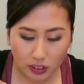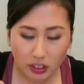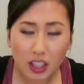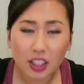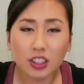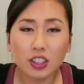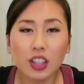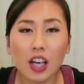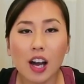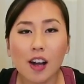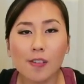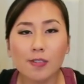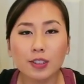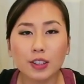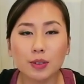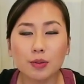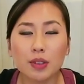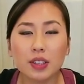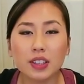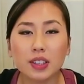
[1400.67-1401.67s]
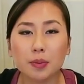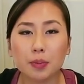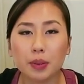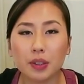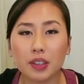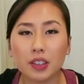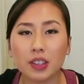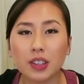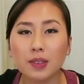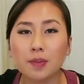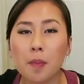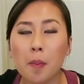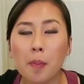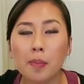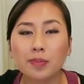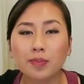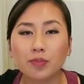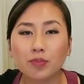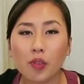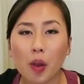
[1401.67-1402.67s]
I do have some recipes
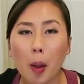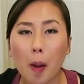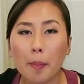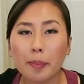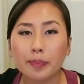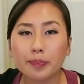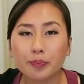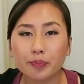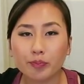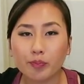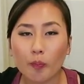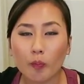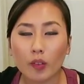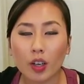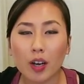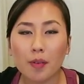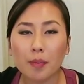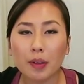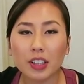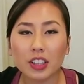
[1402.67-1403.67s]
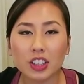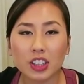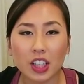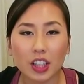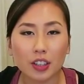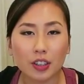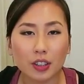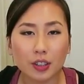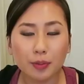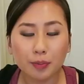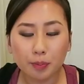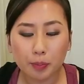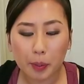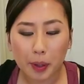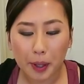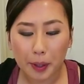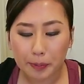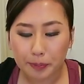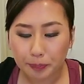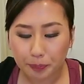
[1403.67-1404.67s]
on my channel,
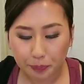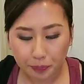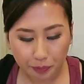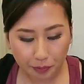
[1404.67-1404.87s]
but